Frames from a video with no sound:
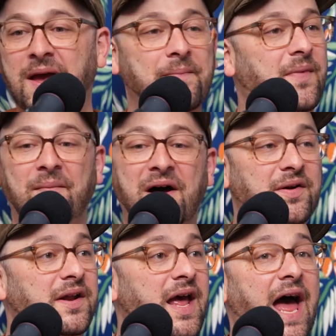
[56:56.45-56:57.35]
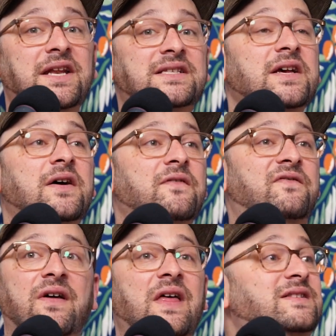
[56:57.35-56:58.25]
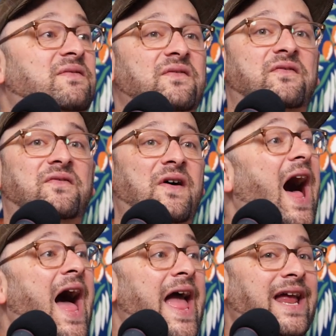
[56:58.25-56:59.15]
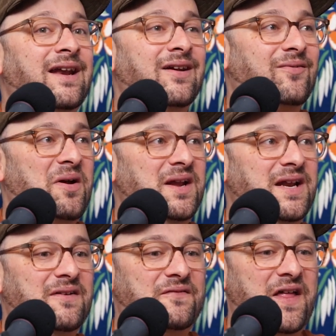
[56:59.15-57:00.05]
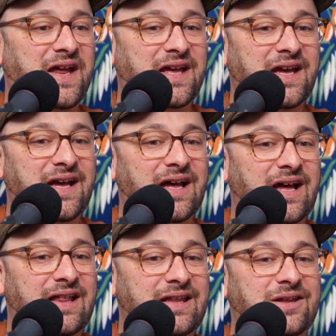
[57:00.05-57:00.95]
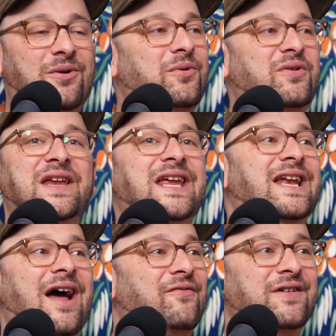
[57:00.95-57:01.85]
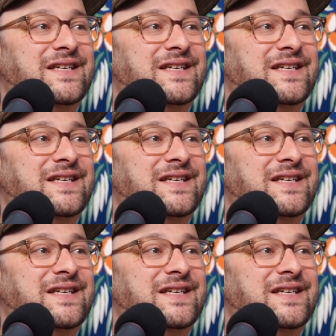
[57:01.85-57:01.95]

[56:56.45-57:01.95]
Yep, I'm out. And that's fine, right? If like you don't need every